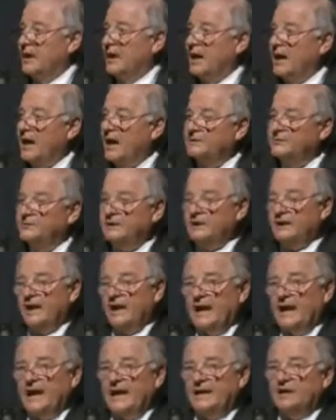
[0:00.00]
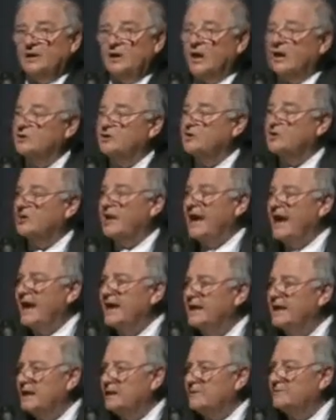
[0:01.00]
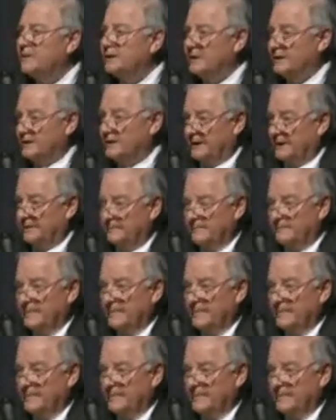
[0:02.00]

Heydrich had an uncanny ability